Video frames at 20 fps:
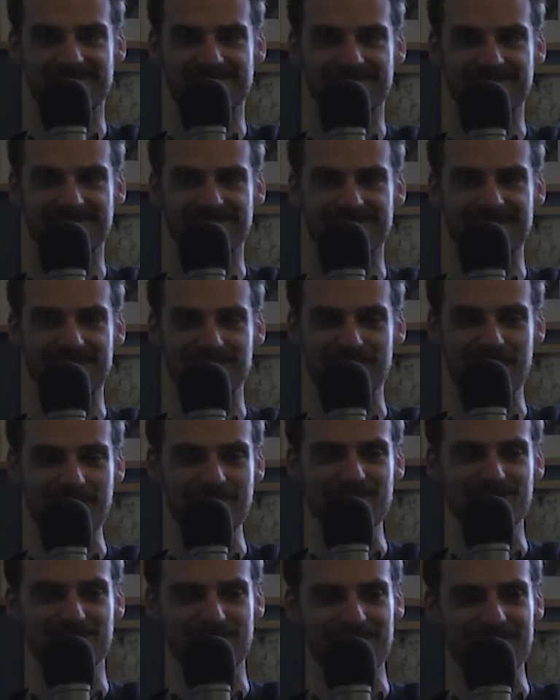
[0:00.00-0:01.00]
Yeah,
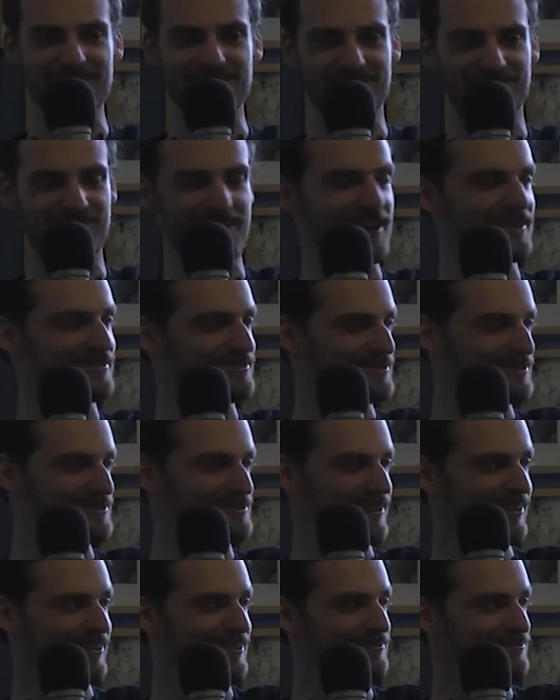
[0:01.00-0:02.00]
Jamie's done it a fair few
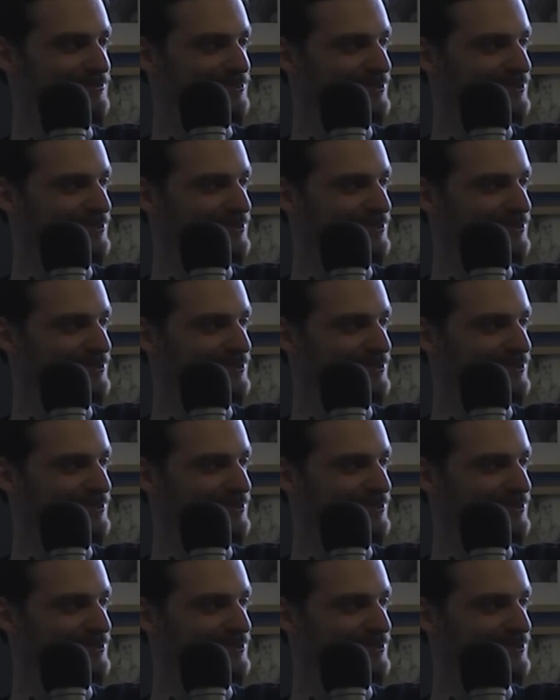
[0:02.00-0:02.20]
times.